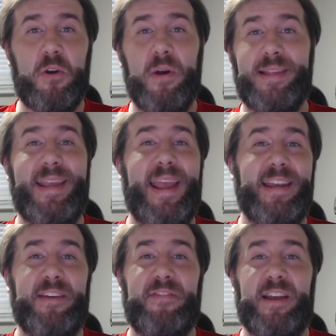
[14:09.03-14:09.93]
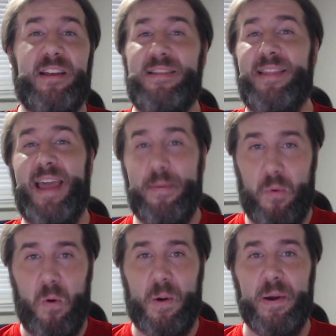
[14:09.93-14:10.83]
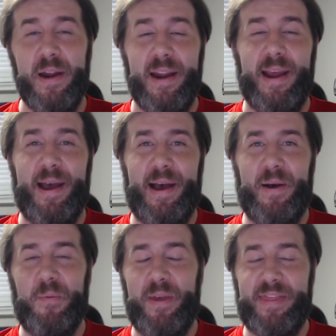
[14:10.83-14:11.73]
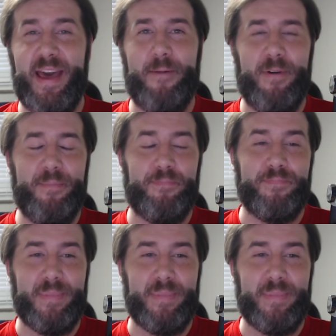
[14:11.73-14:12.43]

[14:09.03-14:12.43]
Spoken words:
or at the end of the Claymore with that one.